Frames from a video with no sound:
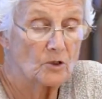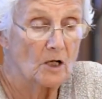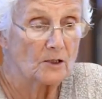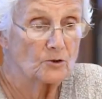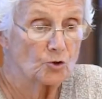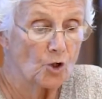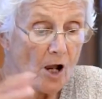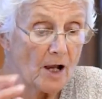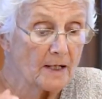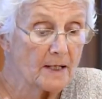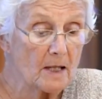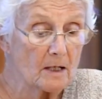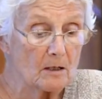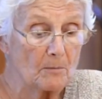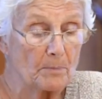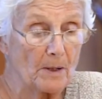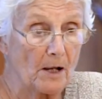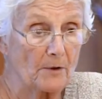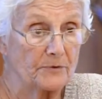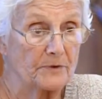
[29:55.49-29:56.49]
talking
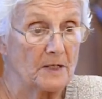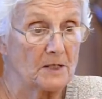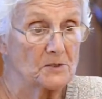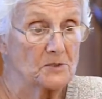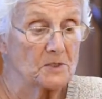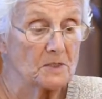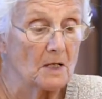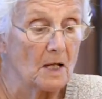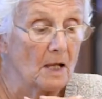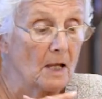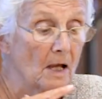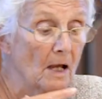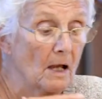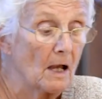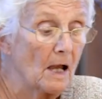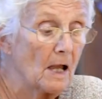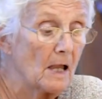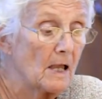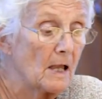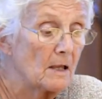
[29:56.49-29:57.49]
about this,
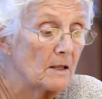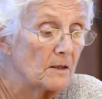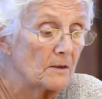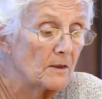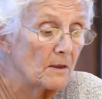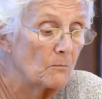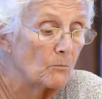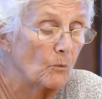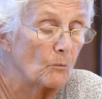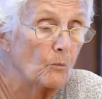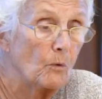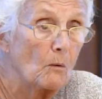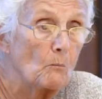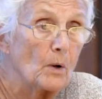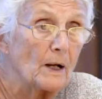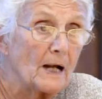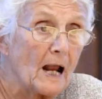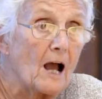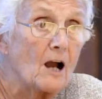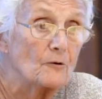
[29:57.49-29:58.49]

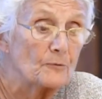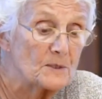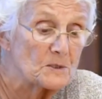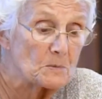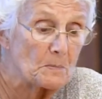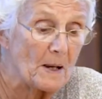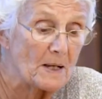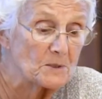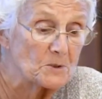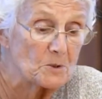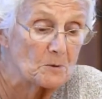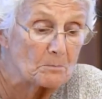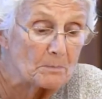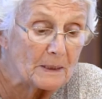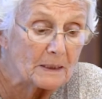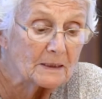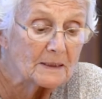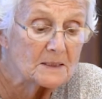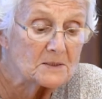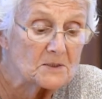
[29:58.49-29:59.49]
what our
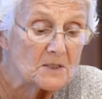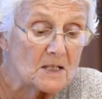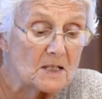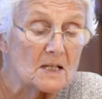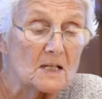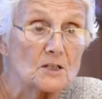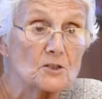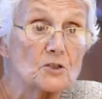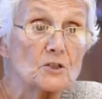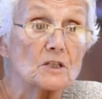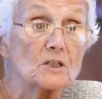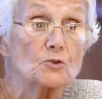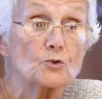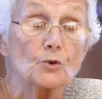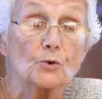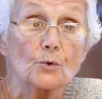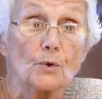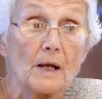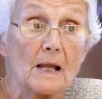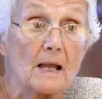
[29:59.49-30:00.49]
responsibility is
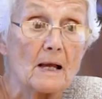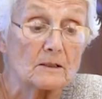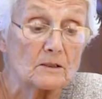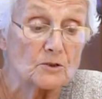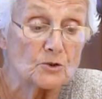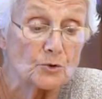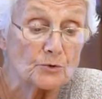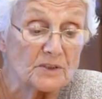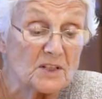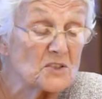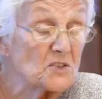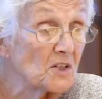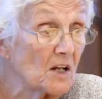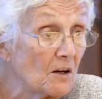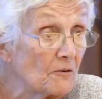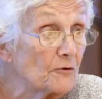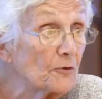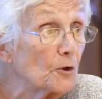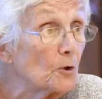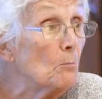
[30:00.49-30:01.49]
to
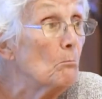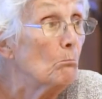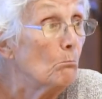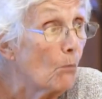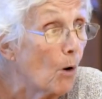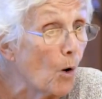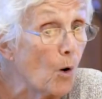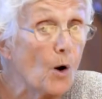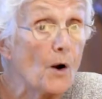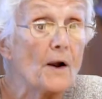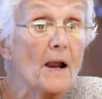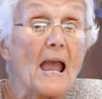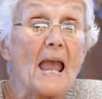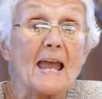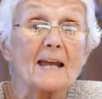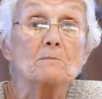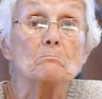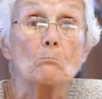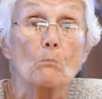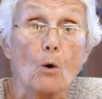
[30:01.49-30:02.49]
discover more
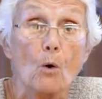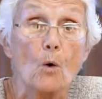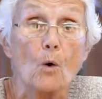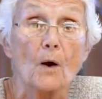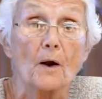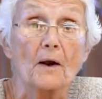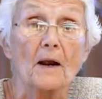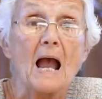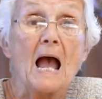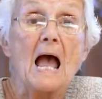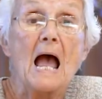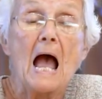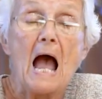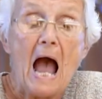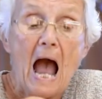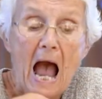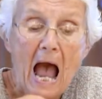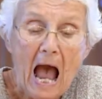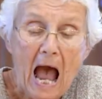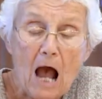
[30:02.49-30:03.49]
and more
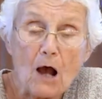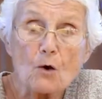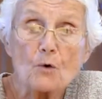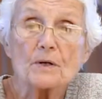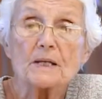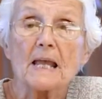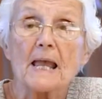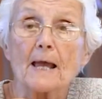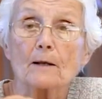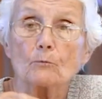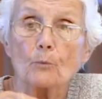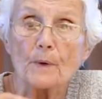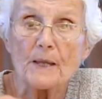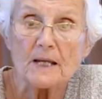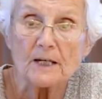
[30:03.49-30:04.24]
how can we